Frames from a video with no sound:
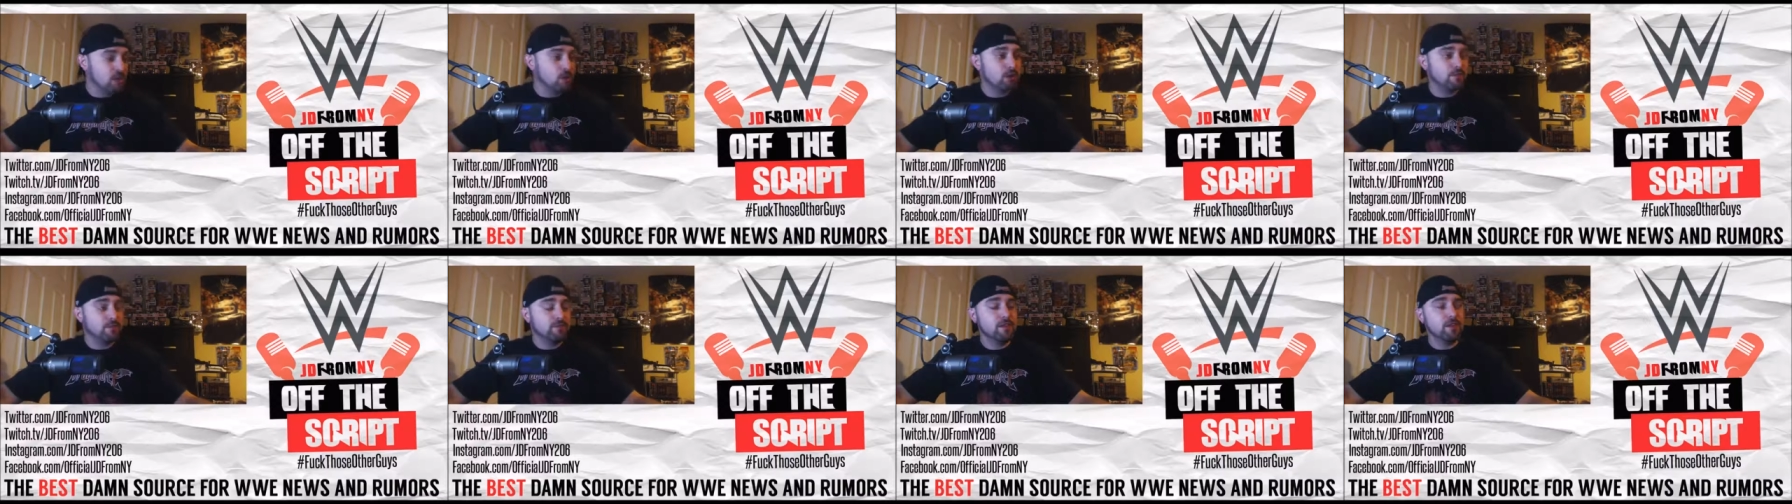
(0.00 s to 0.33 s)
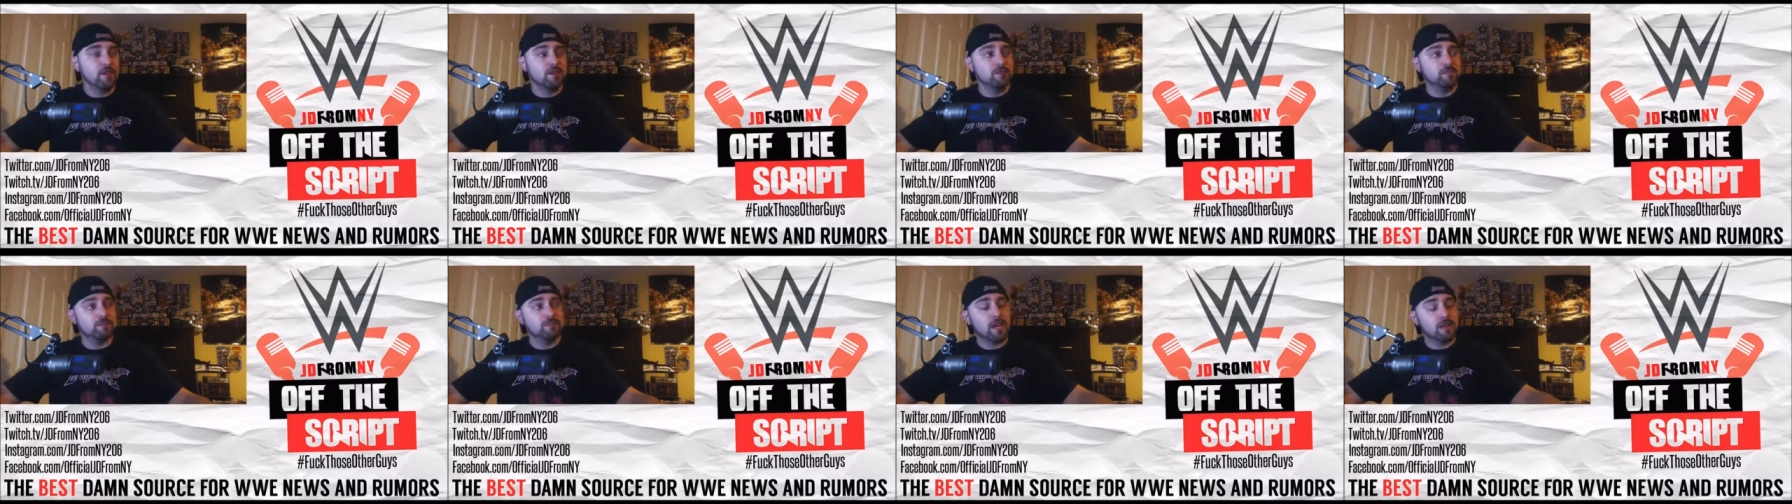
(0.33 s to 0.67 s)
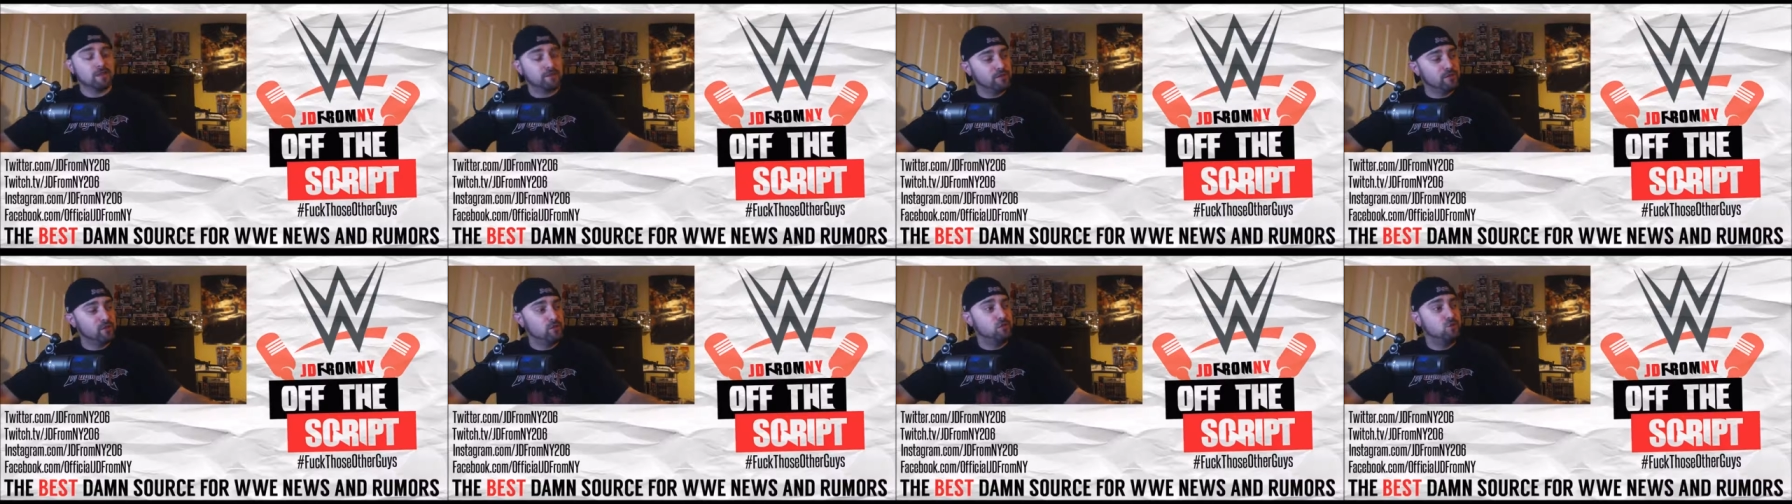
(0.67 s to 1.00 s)
how I feel.
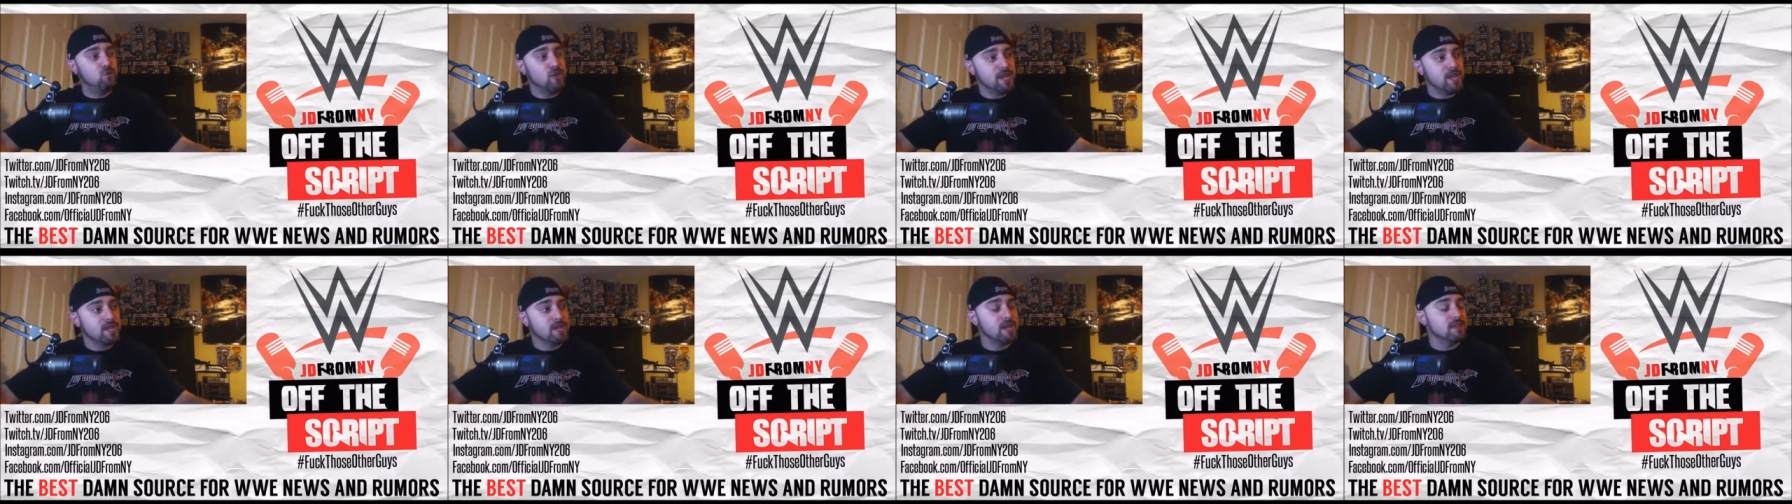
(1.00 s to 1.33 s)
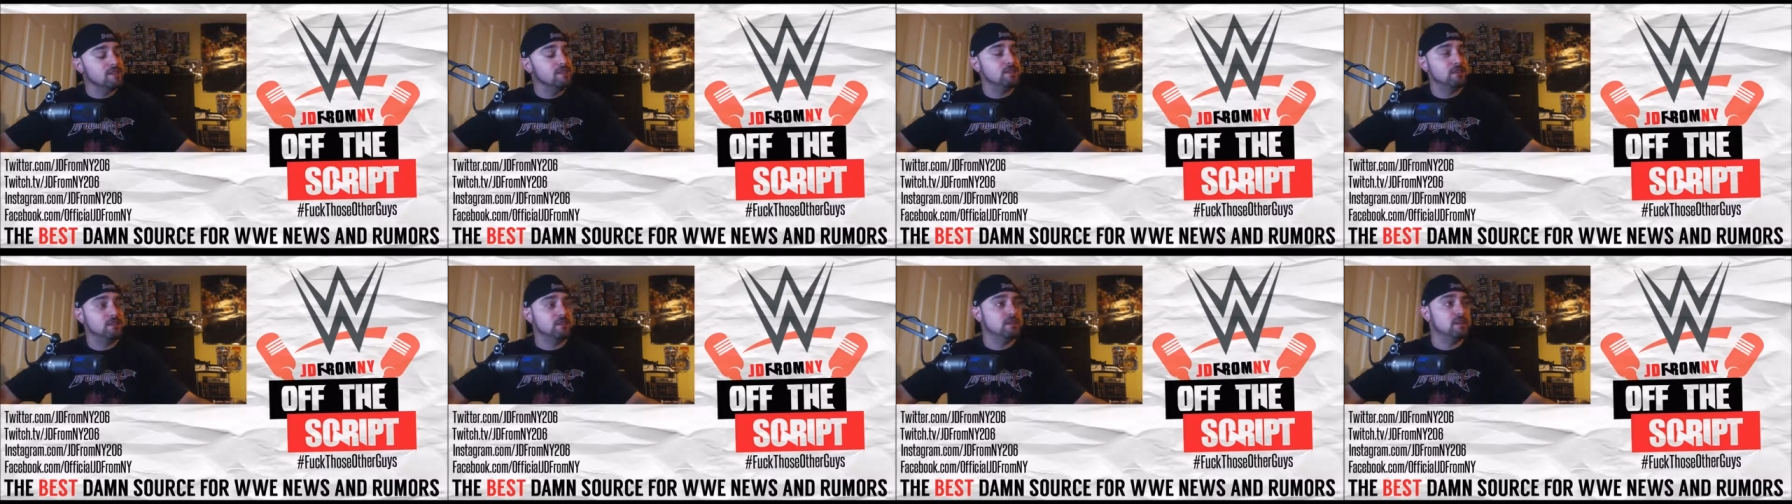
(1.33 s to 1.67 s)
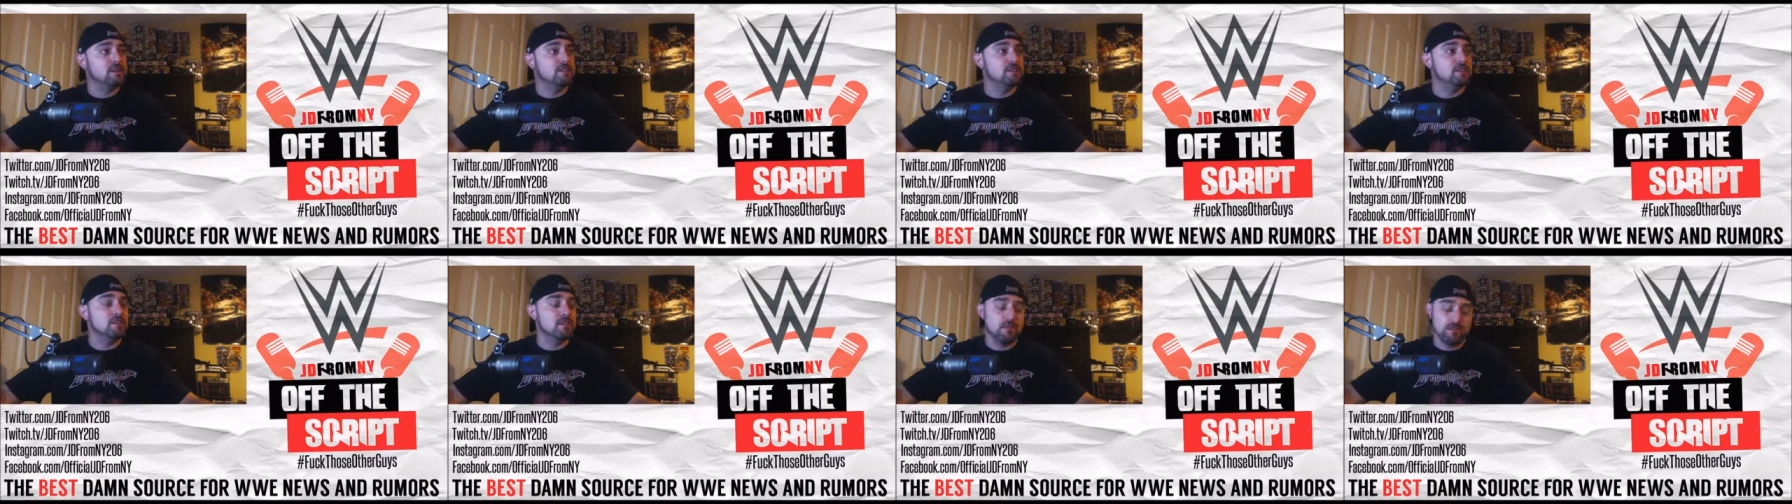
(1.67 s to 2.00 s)
I feel weak and
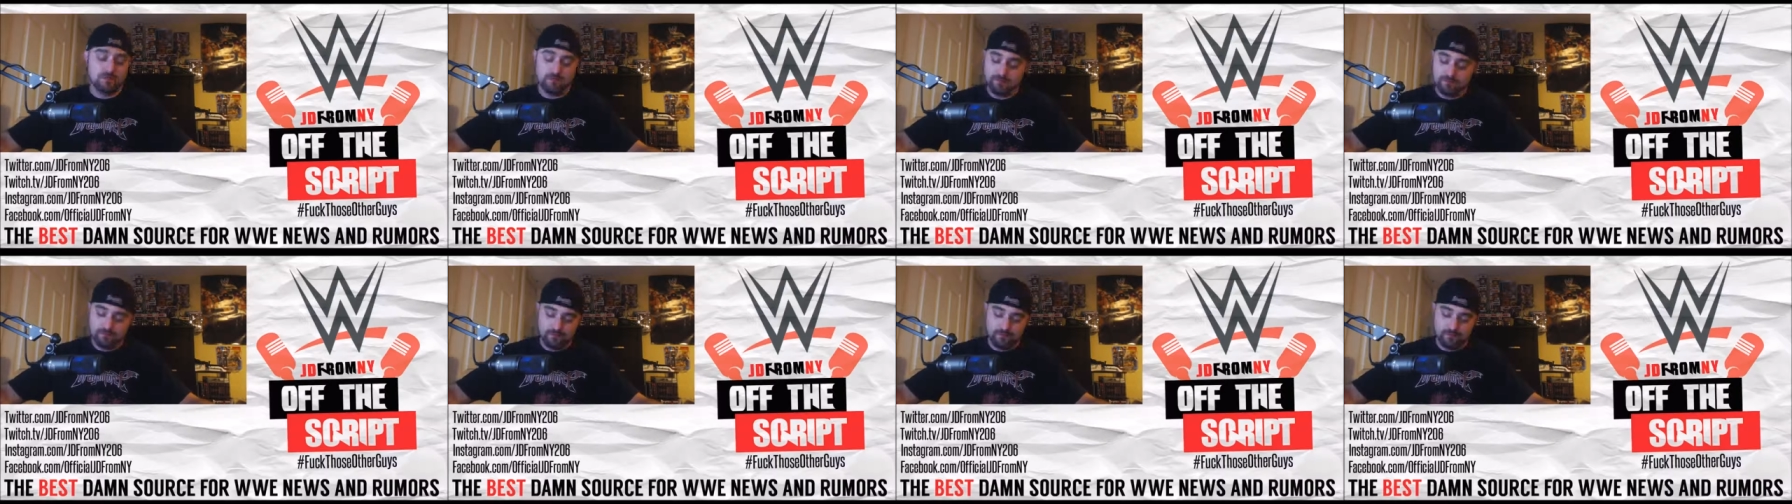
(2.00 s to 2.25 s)
defeated.